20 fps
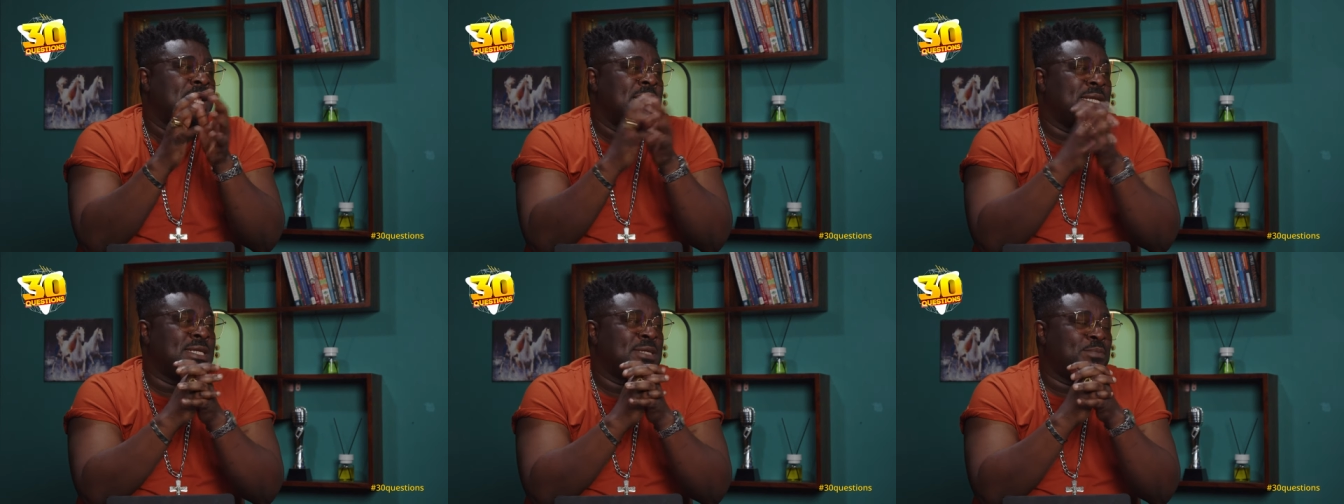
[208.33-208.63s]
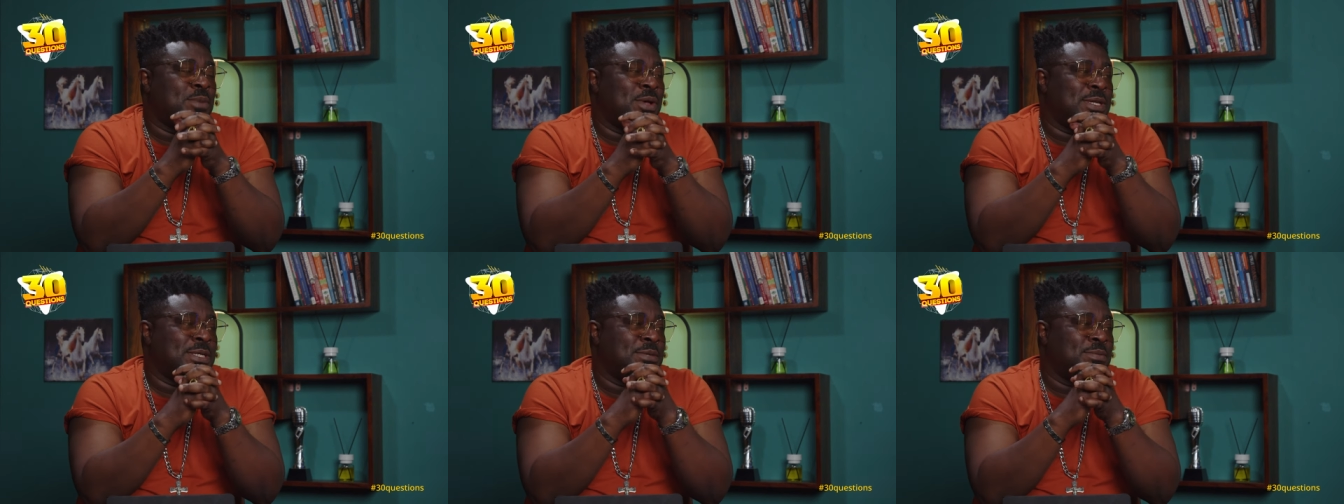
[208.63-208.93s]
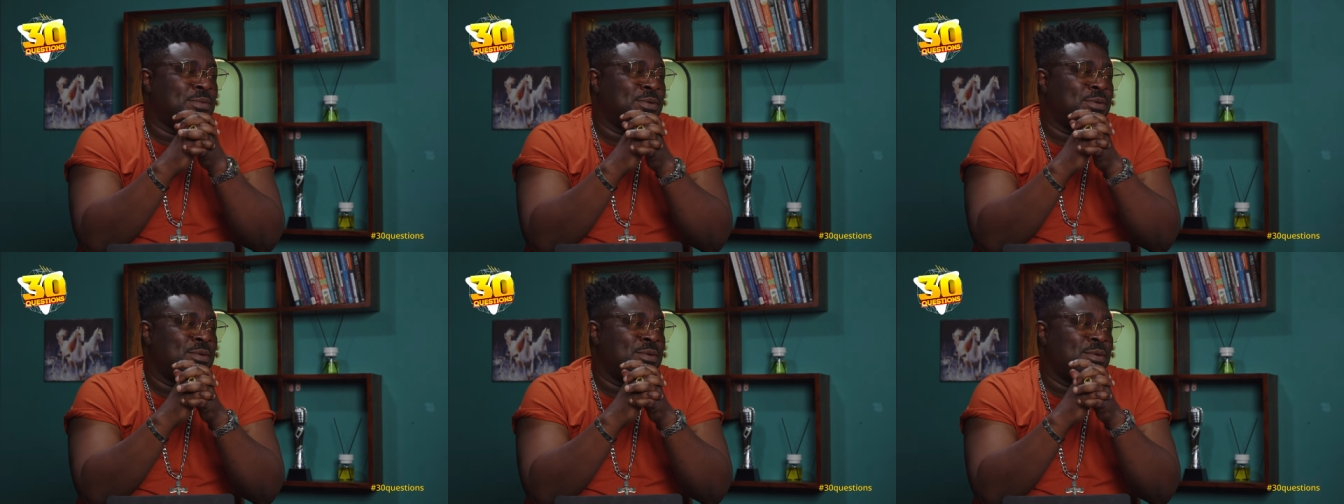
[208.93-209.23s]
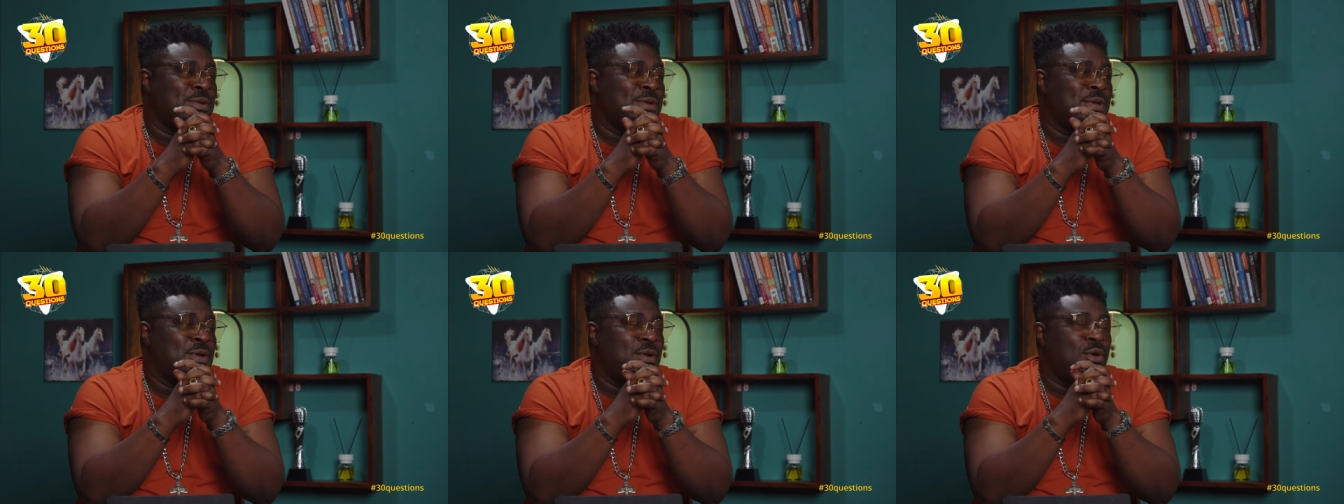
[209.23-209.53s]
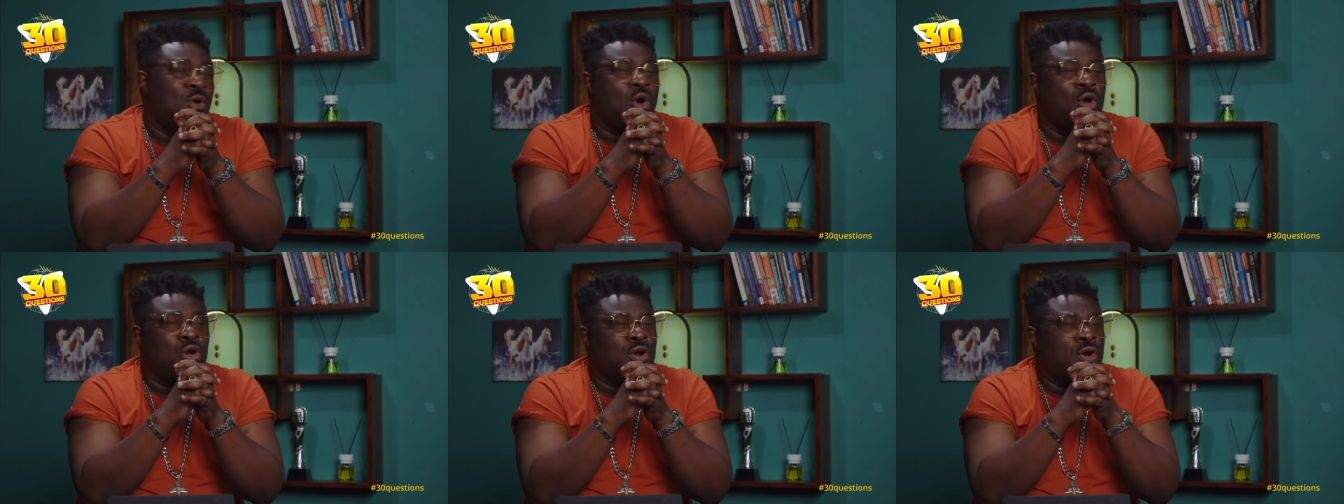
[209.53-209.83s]
as possible
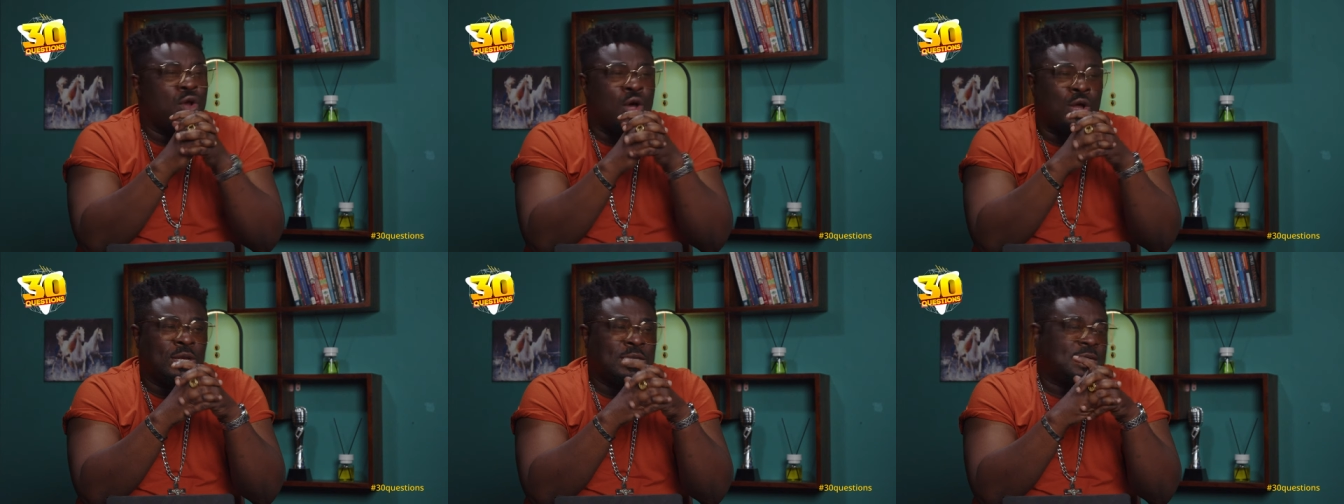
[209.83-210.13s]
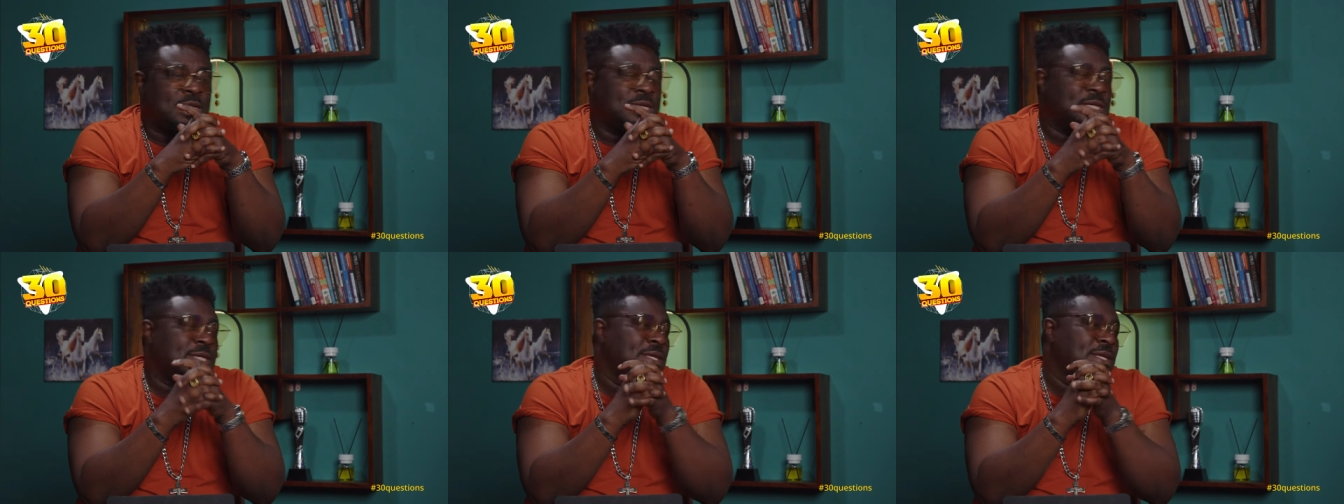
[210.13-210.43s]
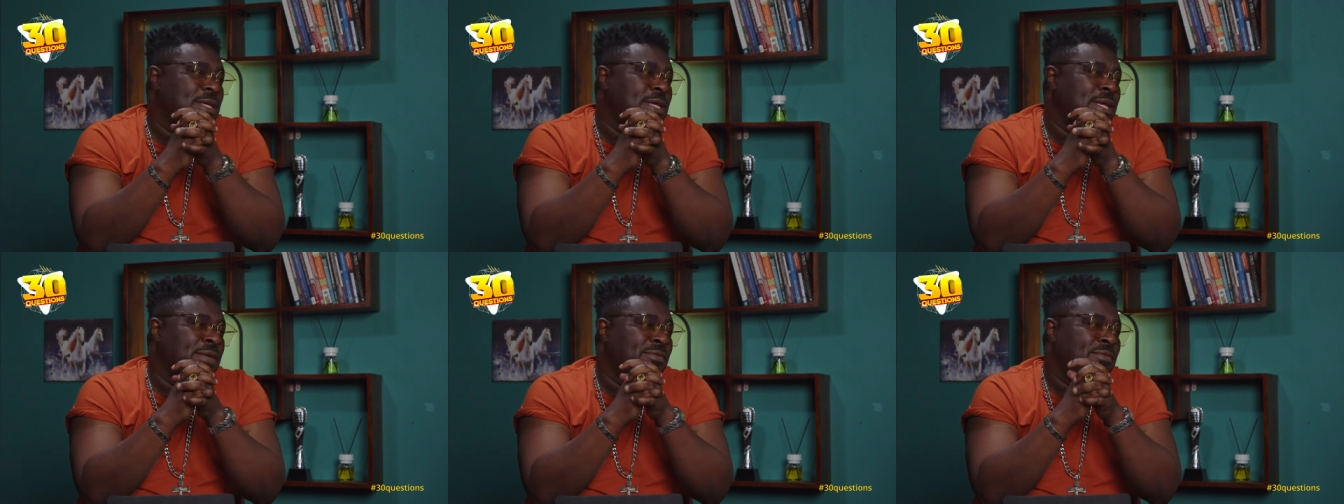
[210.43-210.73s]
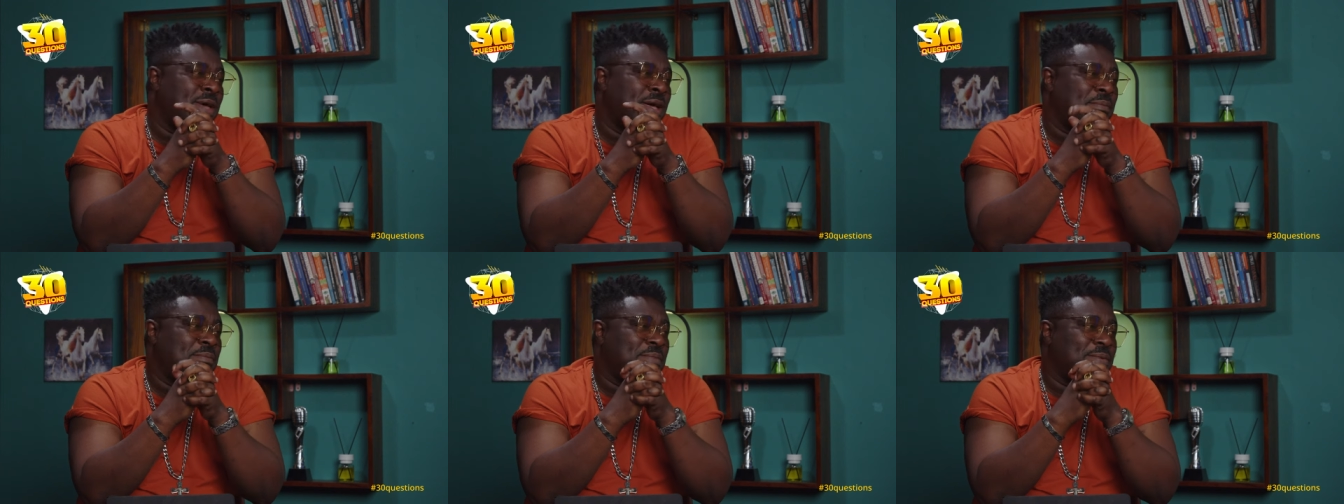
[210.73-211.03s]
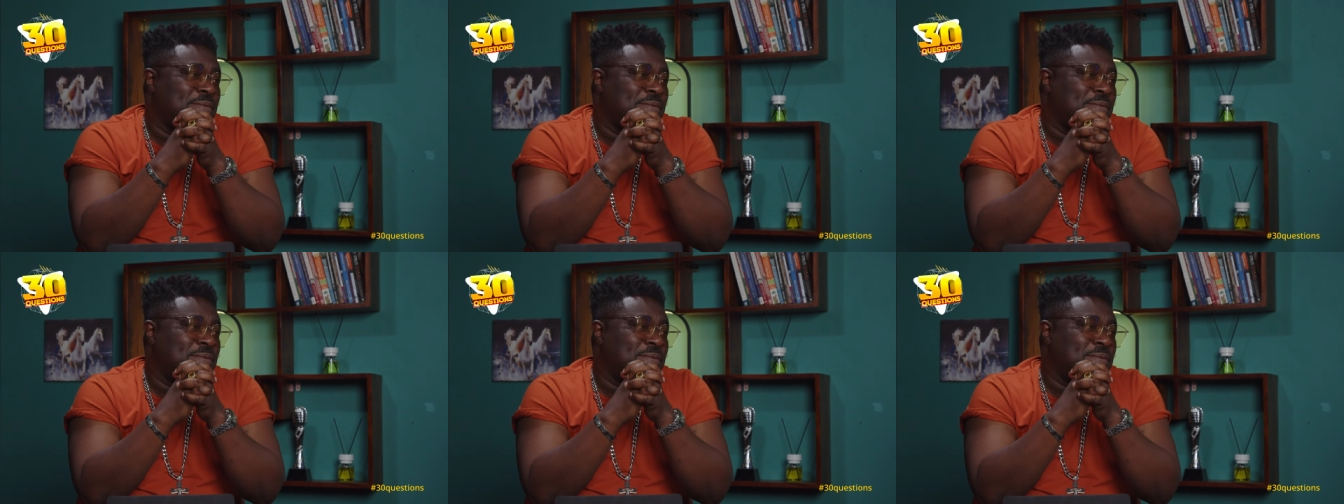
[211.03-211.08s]
or not give up?